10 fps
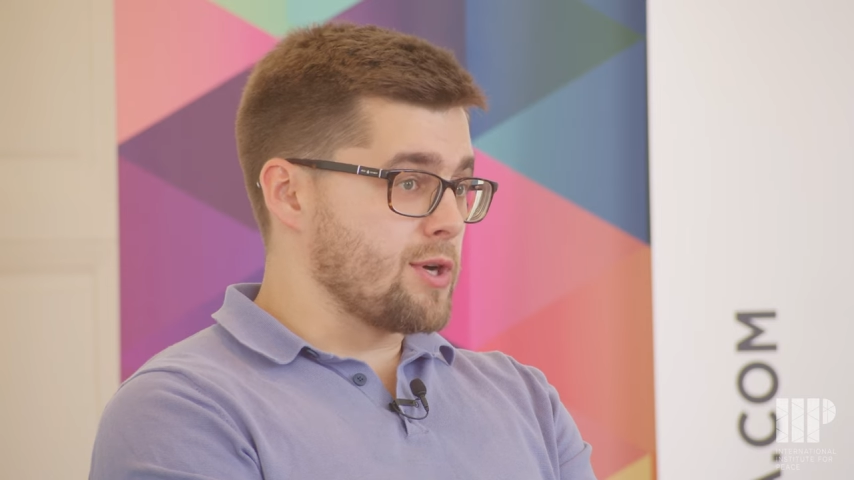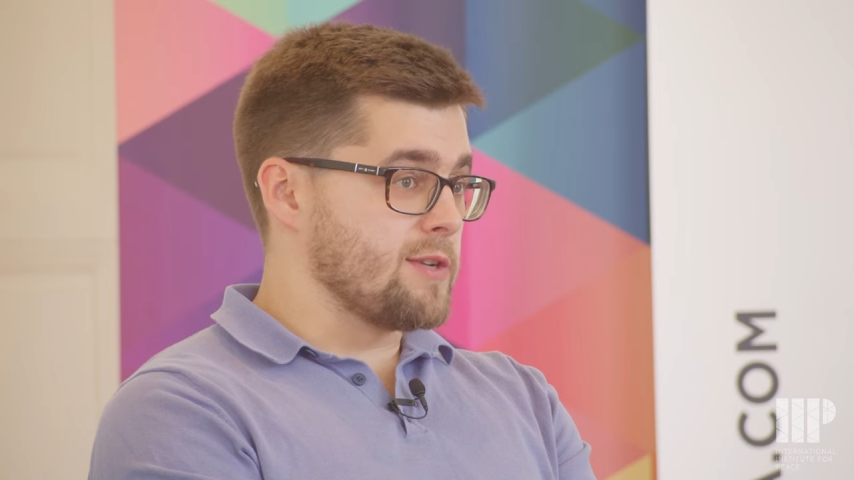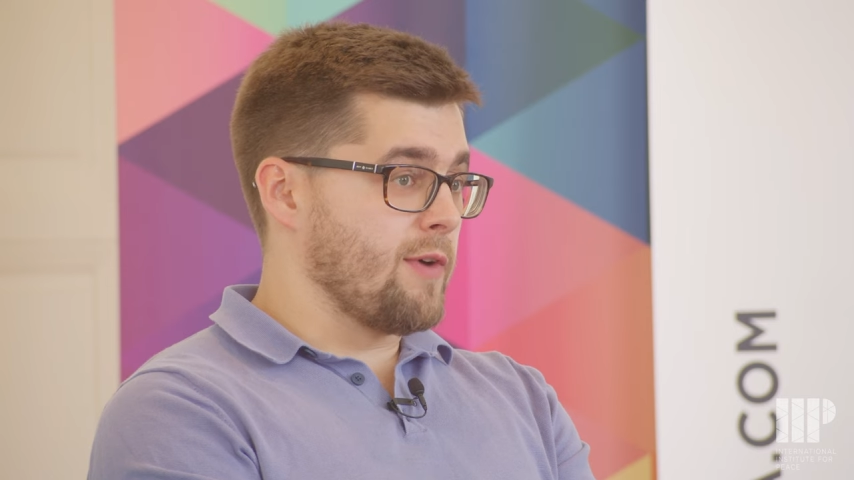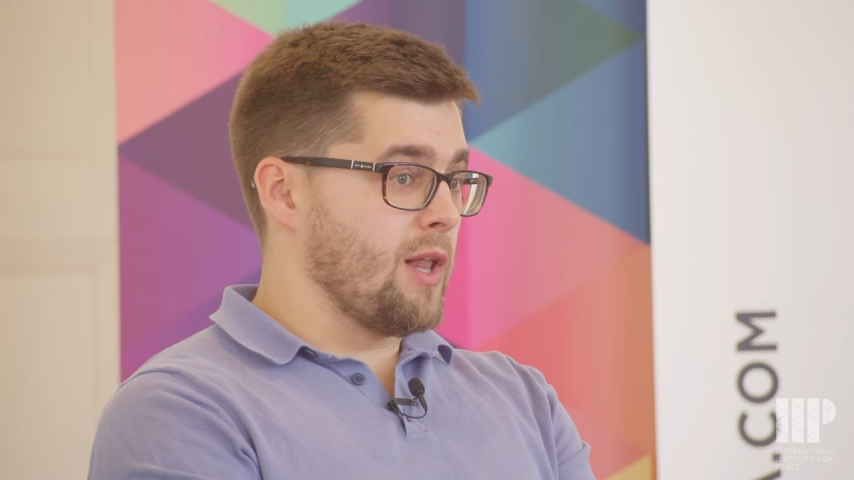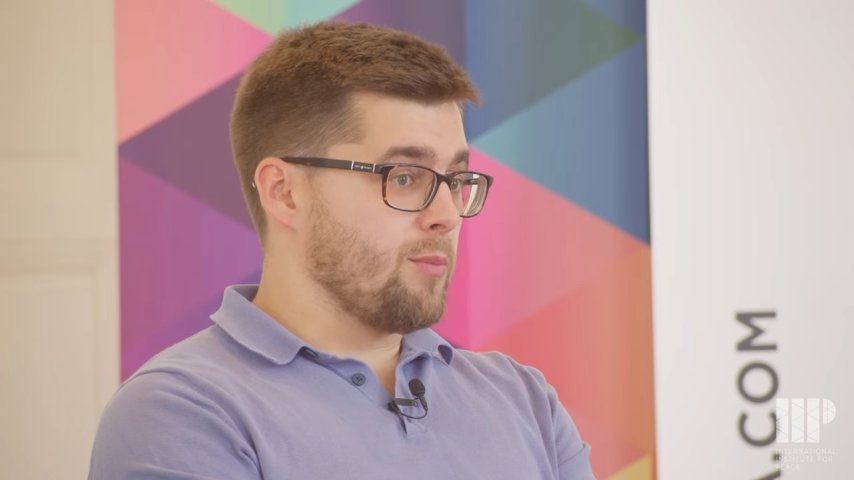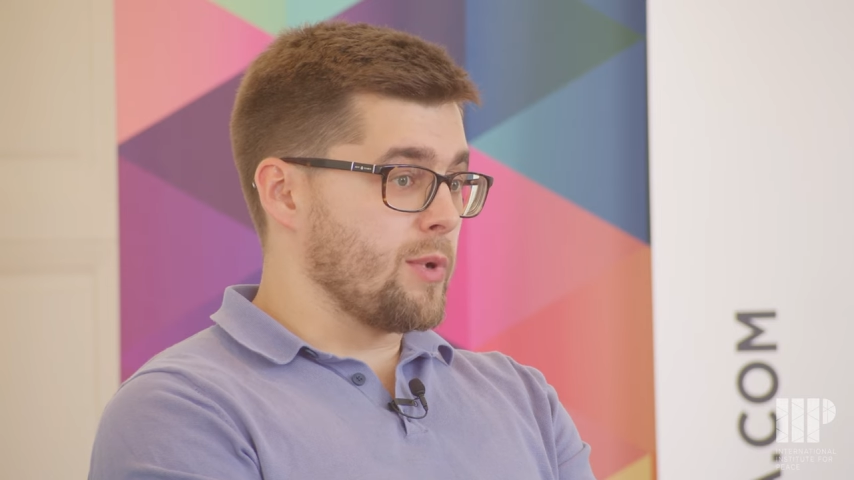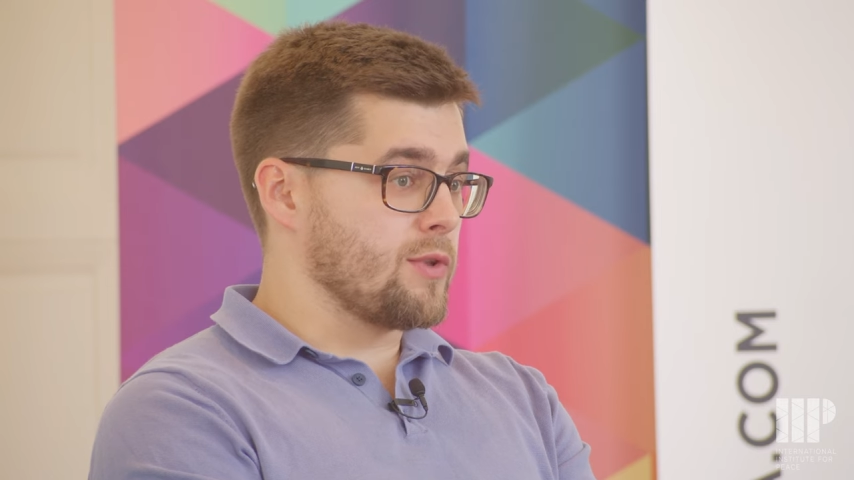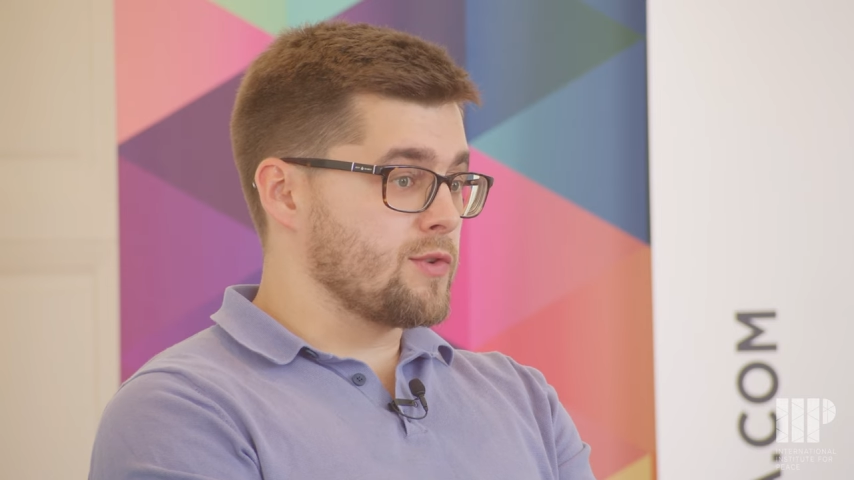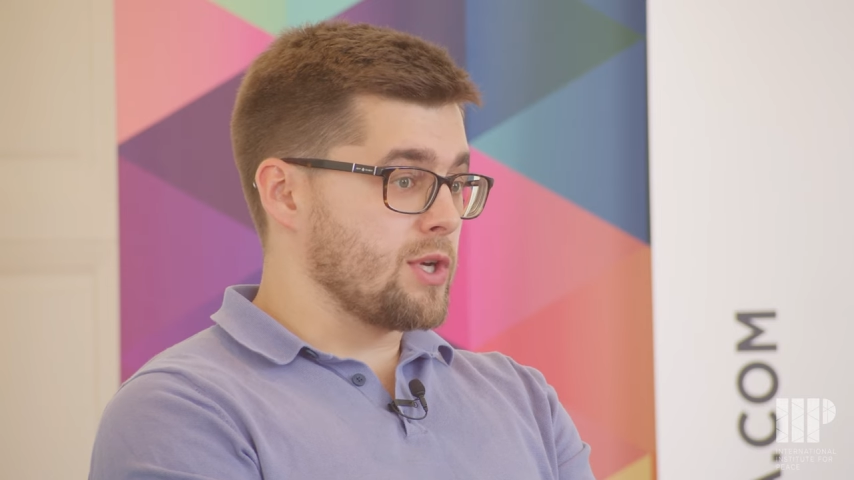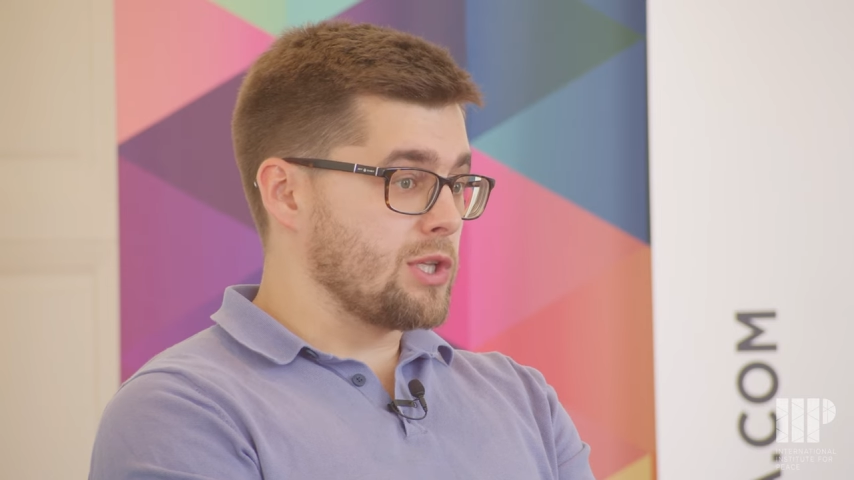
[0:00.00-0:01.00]

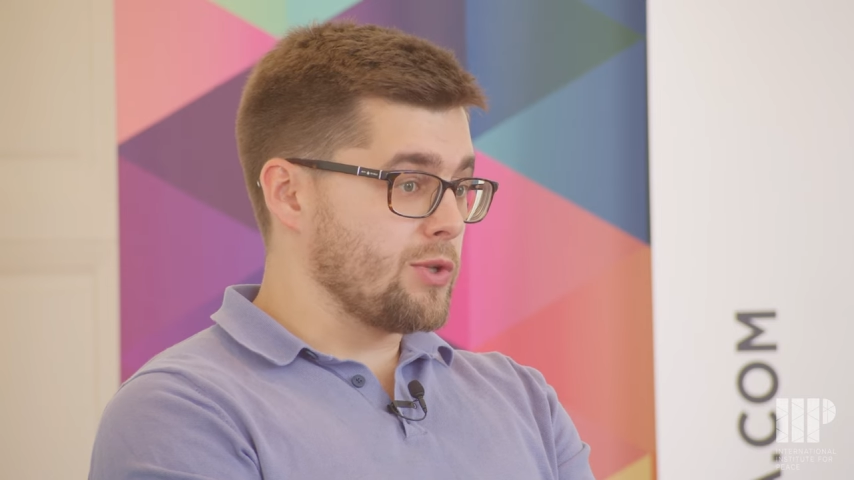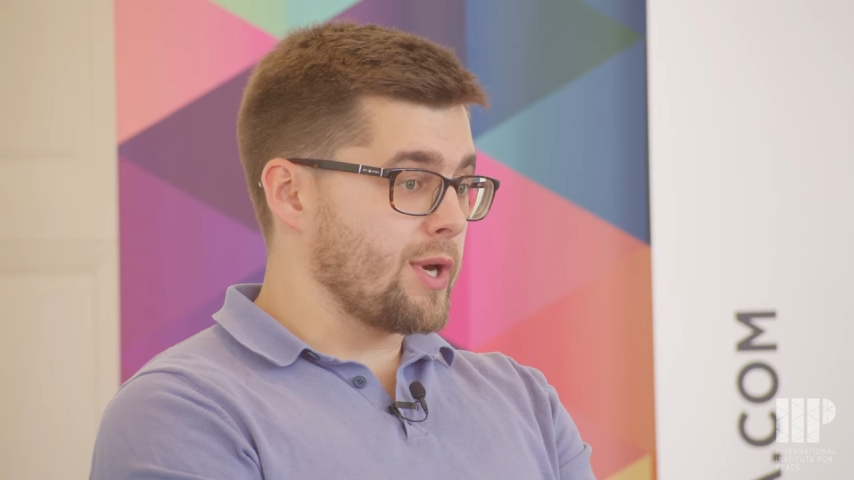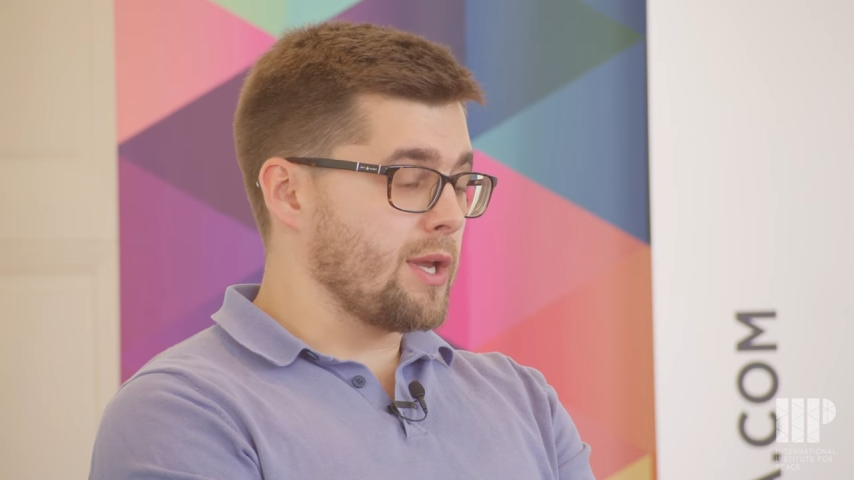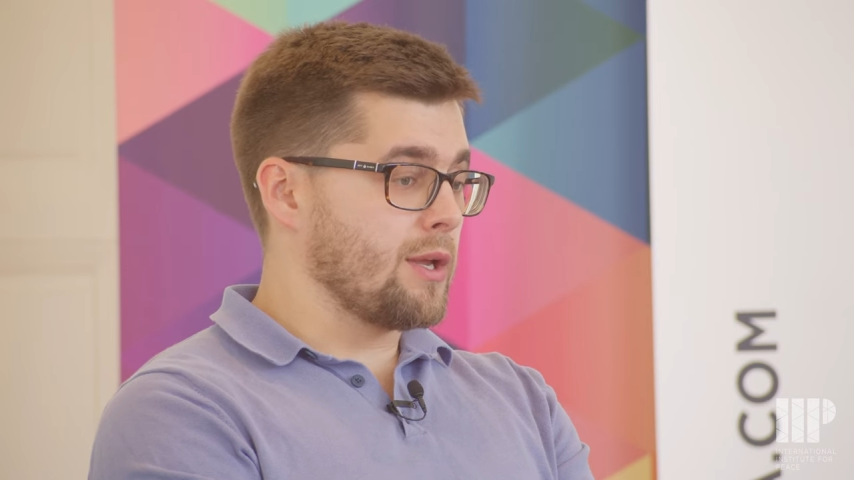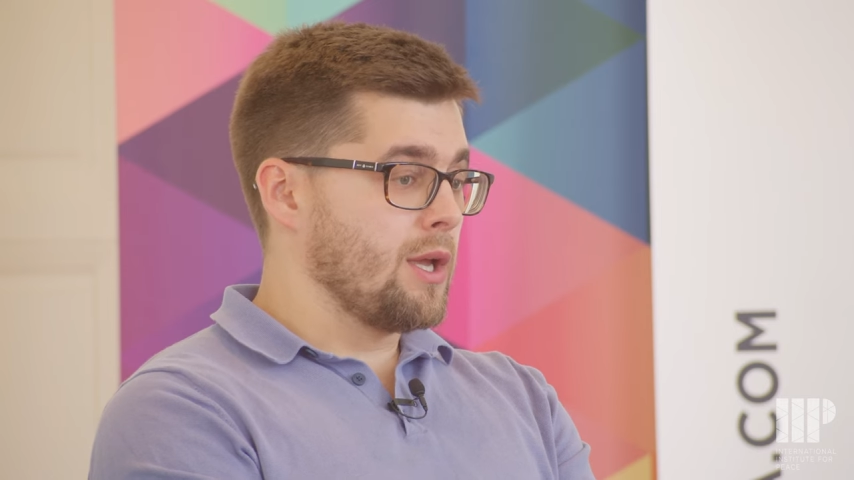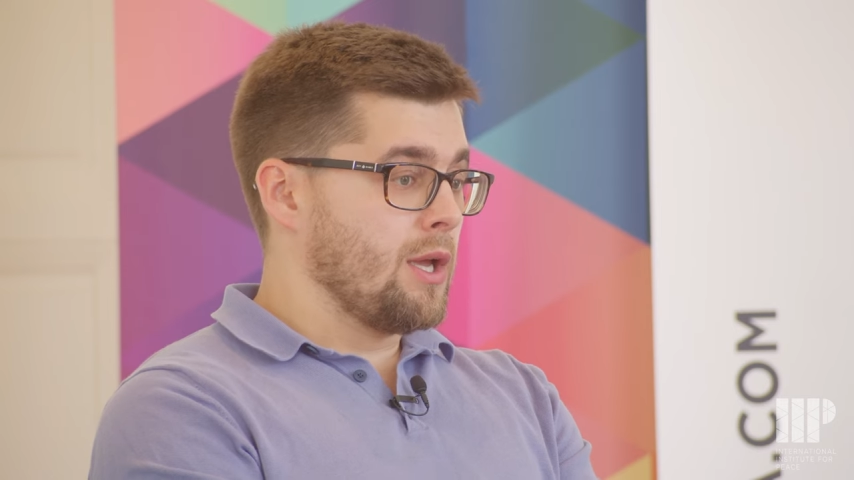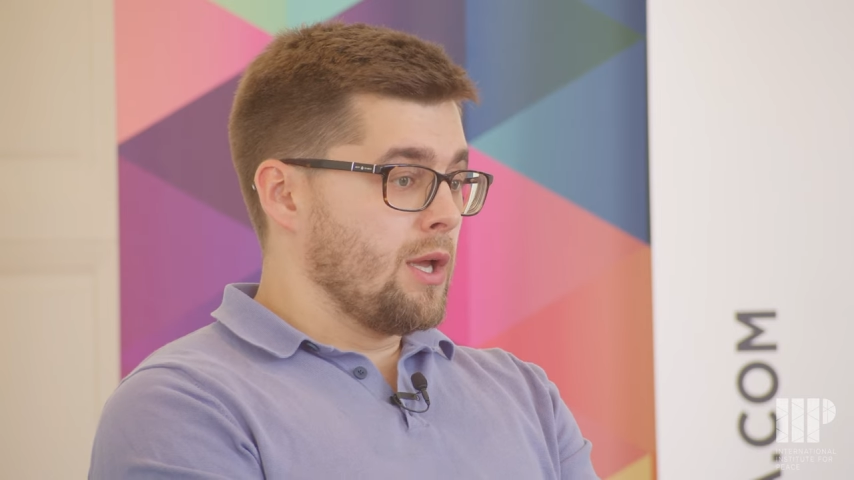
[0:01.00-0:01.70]
developments, including